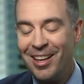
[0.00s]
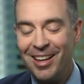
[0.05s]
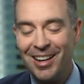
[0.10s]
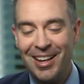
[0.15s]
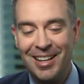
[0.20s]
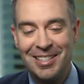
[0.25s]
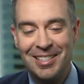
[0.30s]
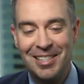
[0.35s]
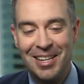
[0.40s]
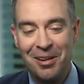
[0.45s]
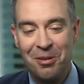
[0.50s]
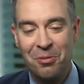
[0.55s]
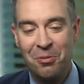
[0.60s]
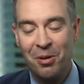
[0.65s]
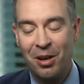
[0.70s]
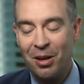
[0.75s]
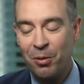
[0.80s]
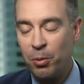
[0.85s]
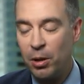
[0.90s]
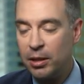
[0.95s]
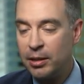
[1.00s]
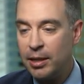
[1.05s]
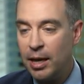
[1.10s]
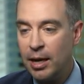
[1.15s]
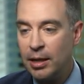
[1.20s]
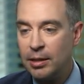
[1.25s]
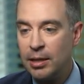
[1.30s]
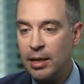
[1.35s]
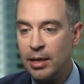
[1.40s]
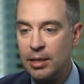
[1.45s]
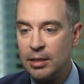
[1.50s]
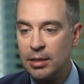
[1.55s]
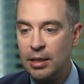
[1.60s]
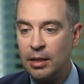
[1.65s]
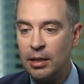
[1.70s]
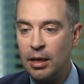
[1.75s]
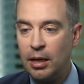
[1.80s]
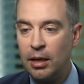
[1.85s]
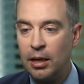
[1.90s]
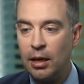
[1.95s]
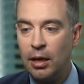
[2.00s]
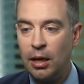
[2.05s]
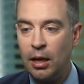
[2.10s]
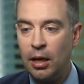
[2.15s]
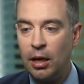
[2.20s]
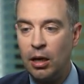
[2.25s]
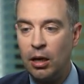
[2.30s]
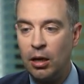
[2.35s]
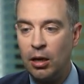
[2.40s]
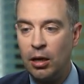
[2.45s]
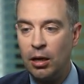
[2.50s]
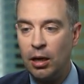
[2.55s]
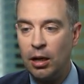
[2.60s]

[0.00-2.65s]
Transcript: Let's say we'll take this in a